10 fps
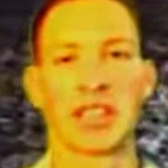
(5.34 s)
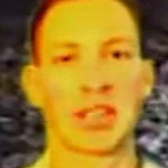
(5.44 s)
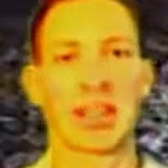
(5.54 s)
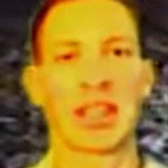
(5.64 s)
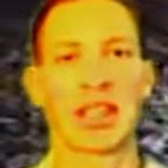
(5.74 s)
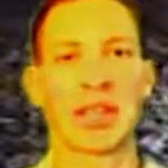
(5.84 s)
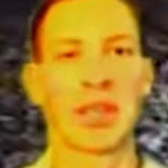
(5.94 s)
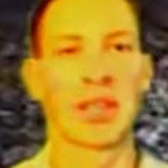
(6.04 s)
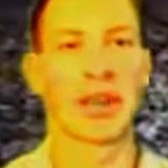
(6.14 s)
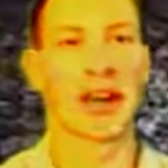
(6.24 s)
explain a little
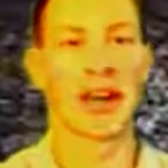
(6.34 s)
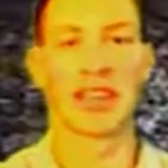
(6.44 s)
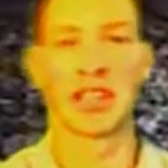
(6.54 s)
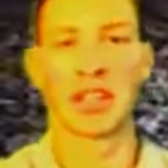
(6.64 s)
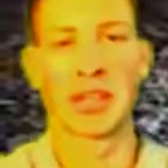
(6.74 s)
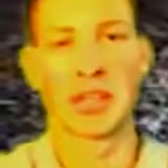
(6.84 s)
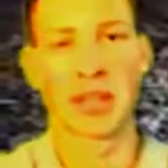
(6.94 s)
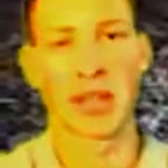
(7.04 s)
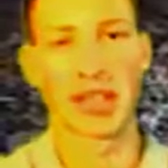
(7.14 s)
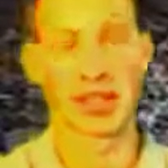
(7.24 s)
bit about how the jump
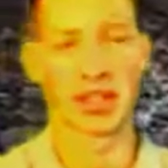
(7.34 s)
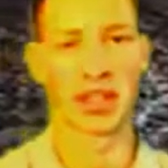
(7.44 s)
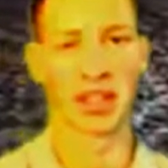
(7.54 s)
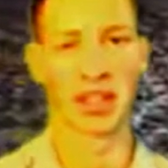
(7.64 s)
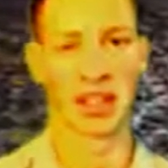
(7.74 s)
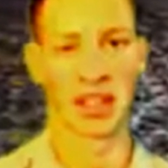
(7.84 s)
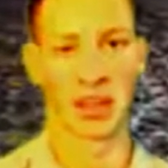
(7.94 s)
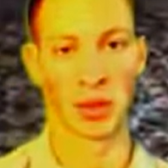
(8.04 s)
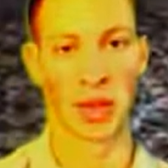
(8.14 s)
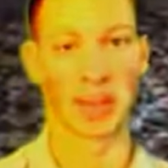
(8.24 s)
manual got started.
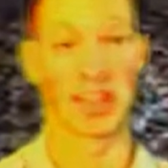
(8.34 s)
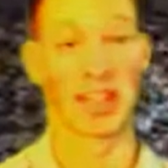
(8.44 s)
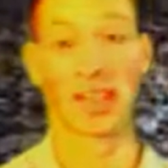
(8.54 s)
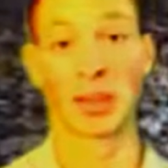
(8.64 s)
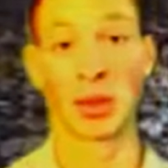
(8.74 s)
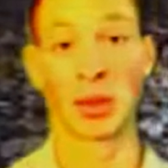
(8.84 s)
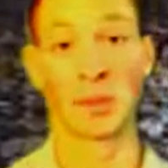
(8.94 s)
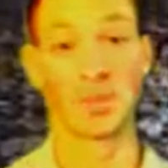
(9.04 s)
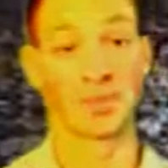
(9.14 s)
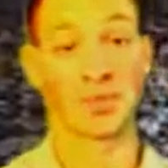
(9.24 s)
When I was in high school,
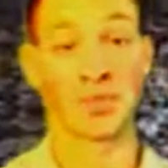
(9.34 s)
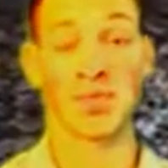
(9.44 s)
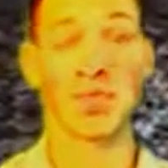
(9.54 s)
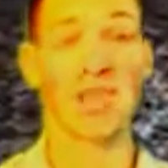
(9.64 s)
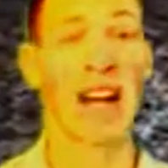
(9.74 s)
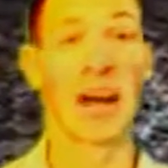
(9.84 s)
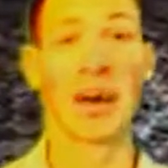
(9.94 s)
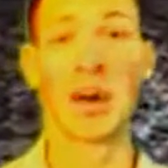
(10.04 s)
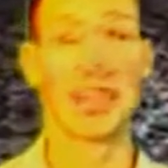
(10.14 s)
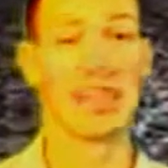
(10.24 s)
I
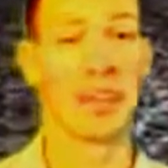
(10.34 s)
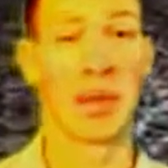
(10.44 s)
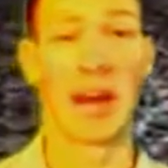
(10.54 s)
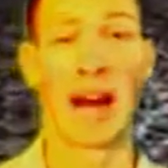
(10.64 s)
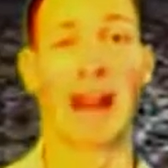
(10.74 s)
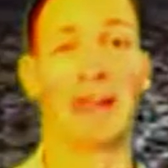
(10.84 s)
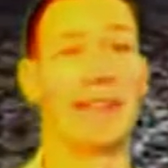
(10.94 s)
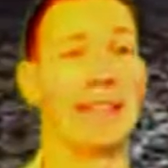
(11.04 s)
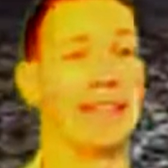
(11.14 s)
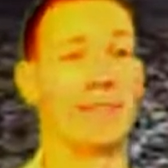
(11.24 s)
wanted to jump higher
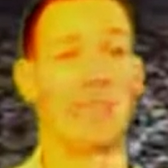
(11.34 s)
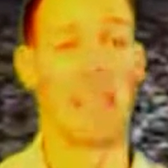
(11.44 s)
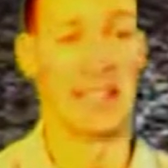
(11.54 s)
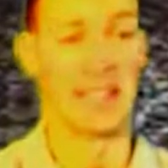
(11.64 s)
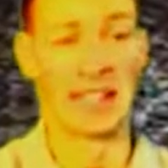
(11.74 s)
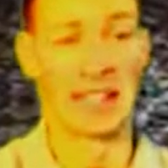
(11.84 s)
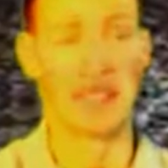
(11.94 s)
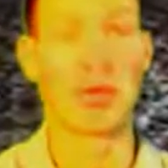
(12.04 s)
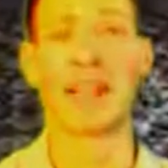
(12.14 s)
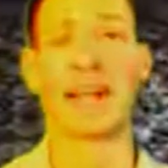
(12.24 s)
than
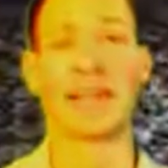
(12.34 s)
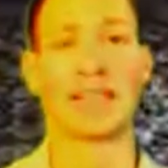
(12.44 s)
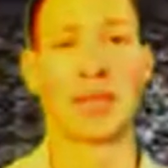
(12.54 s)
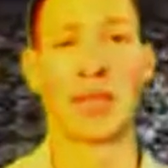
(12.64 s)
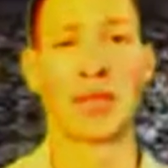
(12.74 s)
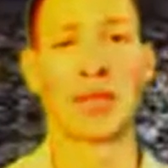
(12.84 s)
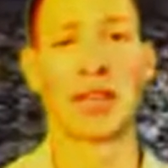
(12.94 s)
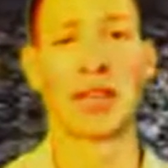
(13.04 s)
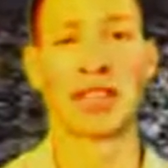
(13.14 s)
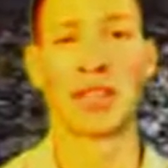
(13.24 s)
anybody else. I wanted to be
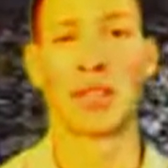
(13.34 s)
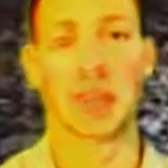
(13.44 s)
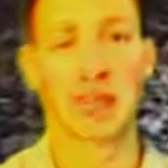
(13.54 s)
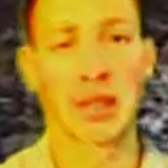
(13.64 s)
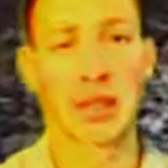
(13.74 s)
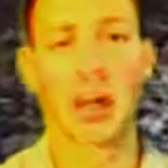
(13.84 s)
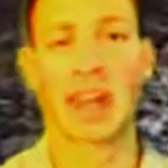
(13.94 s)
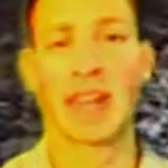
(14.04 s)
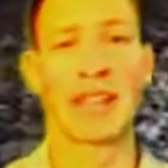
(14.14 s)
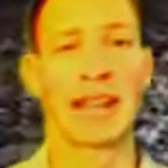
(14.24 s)
able to jump from the free throw
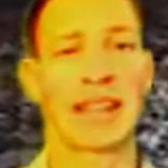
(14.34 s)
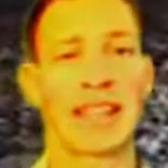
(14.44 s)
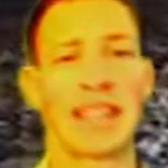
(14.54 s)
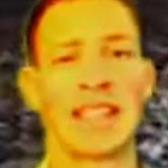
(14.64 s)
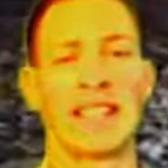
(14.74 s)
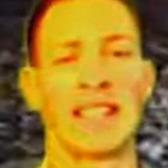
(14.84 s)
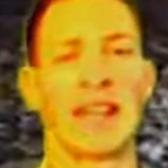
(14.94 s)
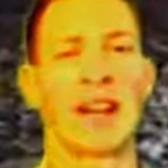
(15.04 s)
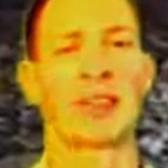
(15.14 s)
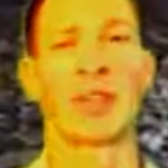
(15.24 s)
line and dunk, and
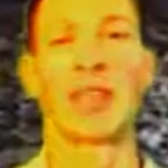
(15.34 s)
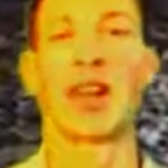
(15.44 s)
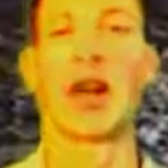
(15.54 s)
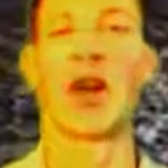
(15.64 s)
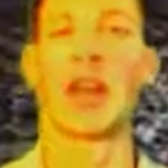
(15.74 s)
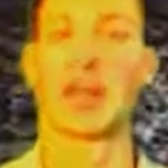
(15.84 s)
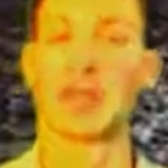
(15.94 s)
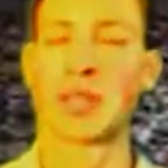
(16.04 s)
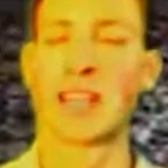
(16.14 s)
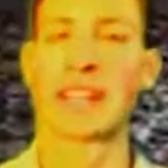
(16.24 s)
I was pretty tall and I was
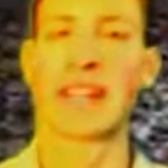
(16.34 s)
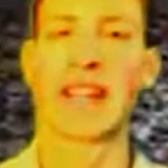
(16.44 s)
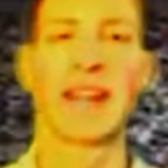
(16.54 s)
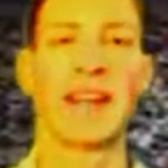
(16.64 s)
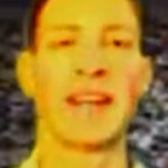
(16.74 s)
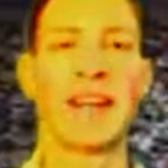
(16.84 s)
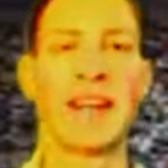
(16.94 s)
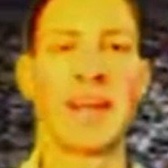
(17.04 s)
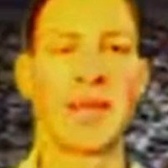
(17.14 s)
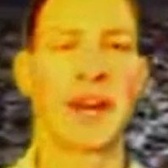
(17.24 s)
really excited.
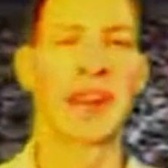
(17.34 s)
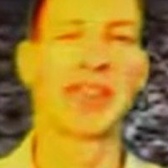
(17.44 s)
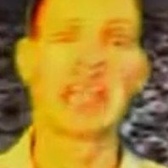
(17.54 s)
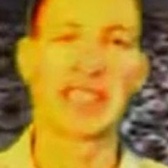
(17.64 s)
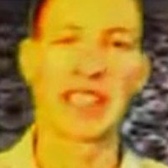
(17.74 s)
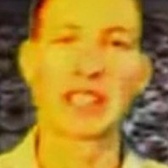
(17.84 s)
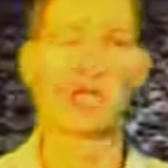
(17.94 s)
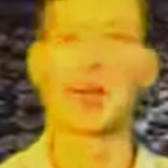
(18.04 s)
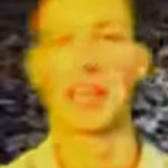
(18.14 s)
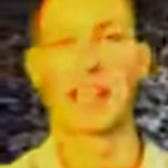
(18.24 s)
About every 6
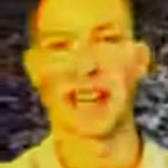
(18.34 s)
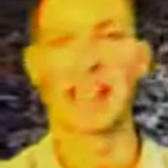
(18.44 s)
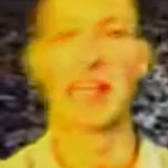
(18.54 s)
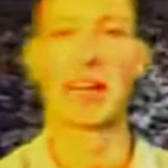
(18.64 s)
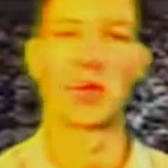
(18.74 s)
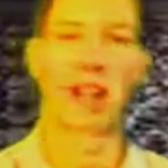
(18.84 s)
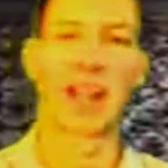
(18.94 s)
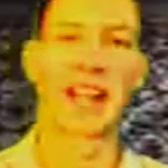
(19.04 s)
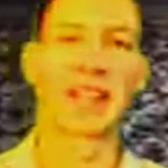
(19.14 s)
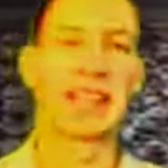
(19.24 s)
months I ended up
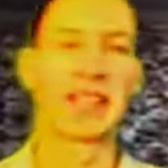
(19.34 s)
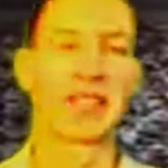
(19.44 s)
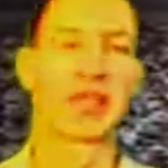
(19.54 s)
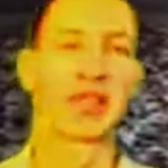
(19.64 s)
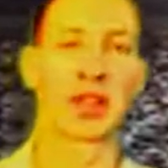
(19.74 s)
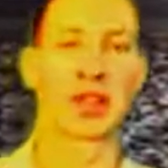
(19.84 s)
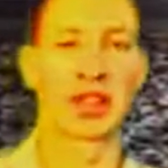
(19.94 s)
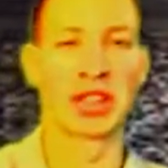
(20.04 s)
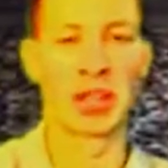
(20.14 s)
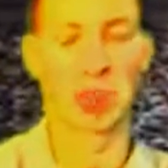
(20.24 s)
trying a different vertical
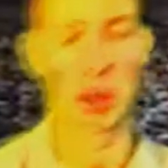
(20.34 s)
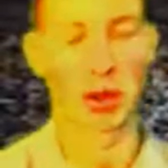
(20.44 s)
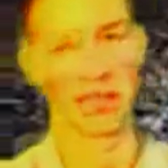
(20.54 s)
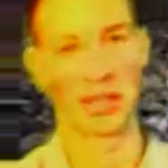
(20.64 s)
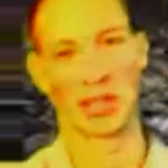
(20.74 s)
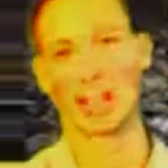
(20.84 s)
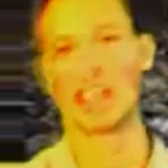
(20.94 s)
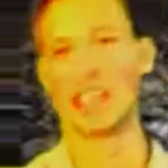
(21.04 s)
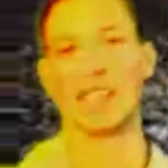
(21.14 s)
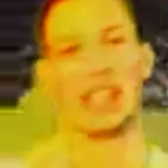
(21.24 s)
jump program. I
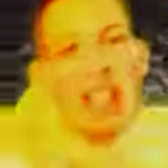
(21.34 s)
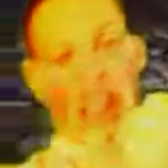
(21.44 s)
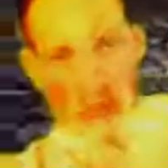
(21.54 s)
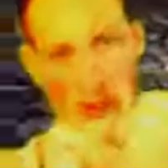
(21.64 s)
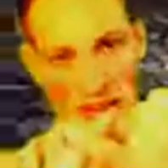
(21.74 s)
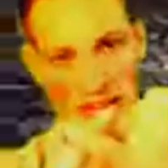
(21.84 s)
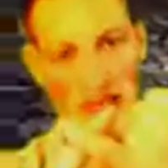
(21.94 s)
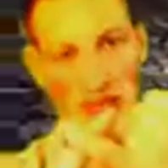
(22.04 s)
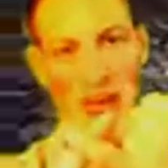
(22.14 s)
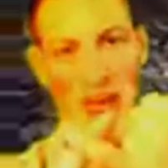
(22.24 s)
did the strength
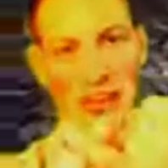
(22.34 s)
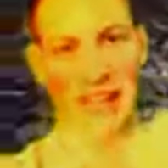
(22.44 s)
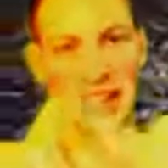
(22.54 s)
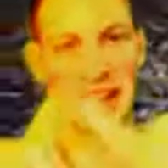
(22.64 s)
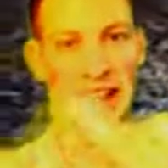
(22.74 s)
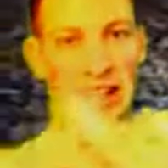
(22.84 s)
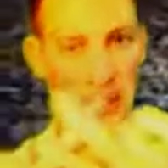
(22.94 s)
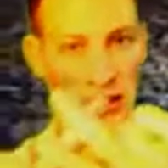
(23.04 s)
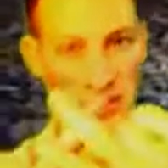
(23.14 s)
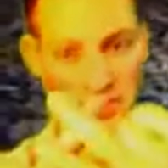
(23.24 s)
shoes, I did Air
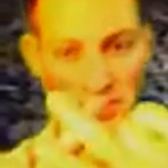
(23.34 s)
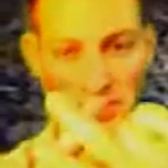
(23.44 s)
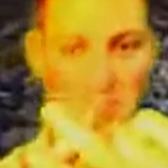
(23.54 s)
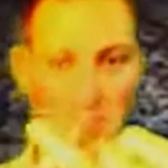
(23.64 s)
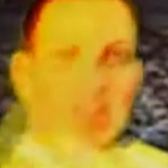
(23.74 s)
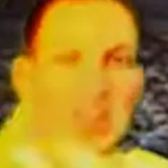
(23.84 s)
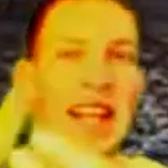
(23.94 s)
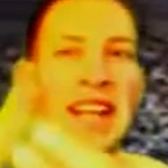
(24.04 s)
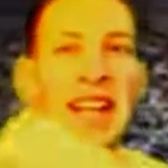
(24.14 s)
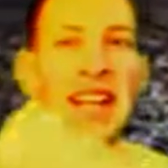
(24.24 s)
Alert,
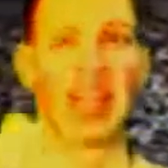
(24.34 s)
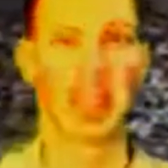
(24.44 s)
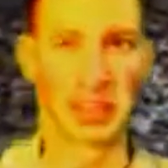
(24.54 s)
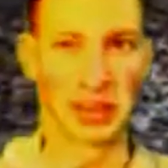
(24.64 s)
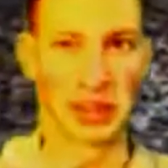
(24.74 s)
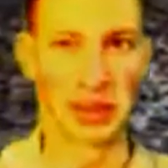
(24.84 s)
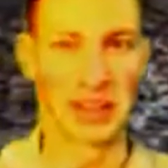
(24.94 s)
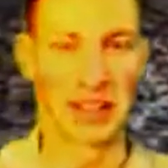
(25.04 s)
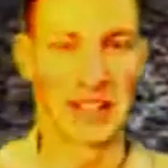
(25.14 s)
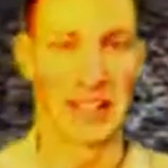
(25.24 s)
I did Air Alert 2,
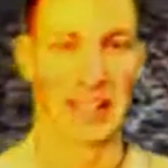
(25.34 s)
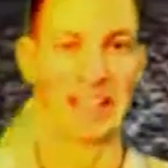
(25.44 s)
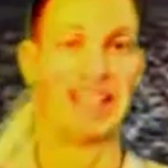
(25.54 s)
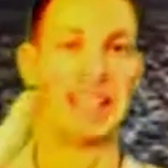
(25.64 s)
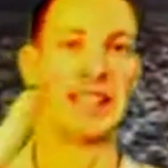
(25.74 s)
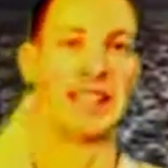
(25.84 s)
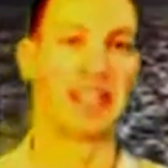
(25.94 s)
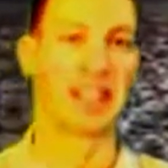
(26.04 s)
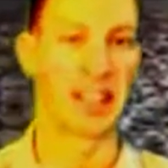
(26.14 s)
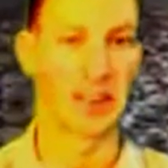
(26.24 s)
I did the
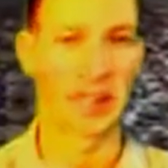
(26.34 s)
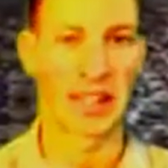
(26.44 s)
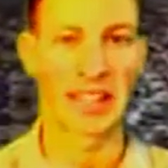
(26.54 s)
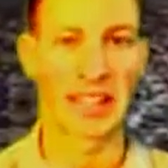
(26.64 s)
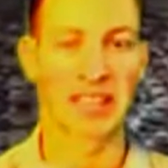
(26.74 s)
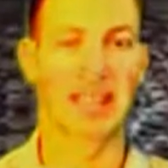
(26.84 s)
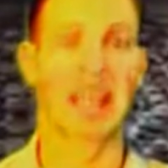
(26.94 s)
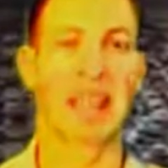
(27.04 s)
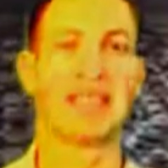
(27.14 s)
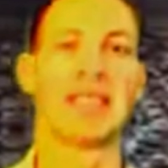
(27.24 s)
stair training
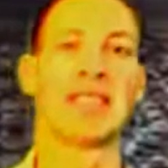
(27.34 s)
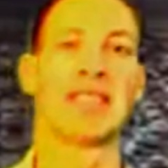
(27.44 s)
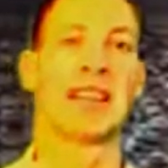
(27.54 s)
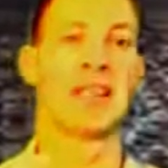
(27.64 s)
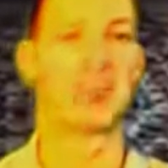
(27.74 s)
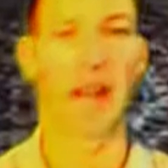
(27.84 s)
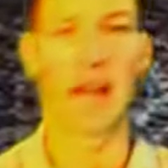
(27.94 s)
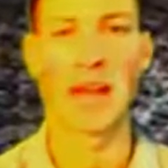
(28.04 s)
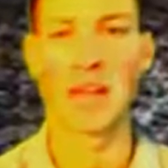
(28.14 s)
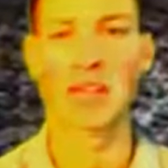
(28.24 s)
exercises, I did
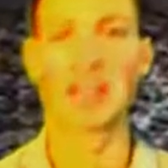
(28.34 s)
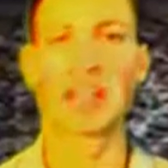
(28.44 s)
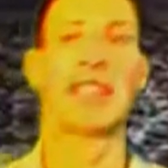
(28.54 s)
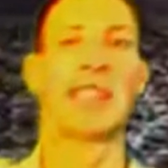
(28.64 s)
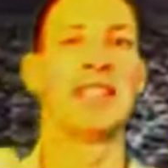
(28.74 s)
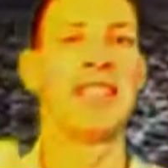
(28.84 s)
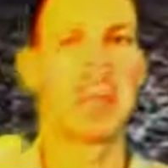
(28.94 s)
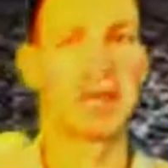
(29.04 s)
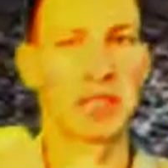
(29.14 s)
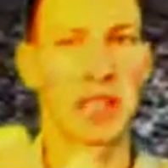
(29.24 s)
plyometrics, I did
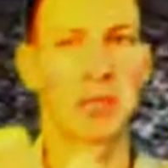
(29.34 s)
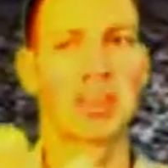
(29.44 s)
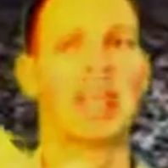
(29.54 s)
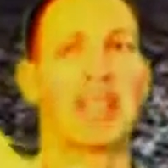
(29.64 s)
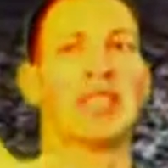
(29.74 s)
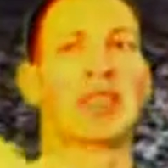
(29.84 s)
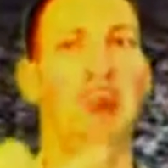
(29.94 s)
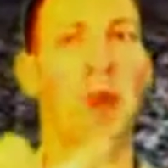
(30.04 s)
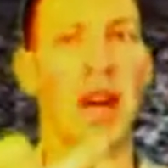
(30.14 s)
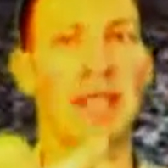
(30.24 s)
depth jumps, I did
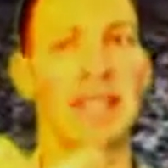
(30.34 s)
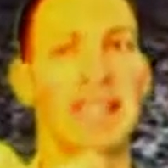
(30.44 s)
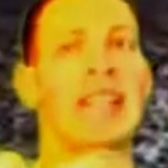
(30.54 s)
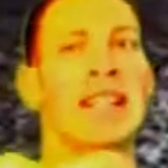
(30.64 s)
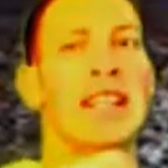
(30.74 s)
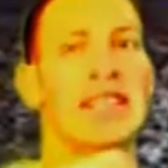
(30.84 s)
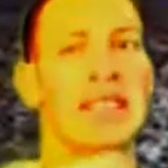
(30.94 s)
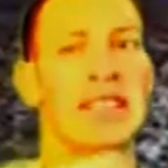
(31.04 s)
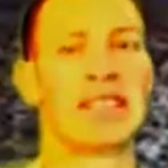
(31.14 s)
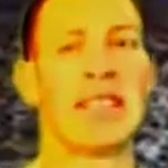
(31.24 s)
squats, I did
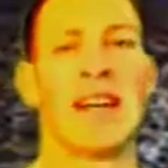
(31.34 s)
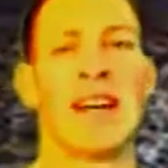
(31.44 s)
lunges,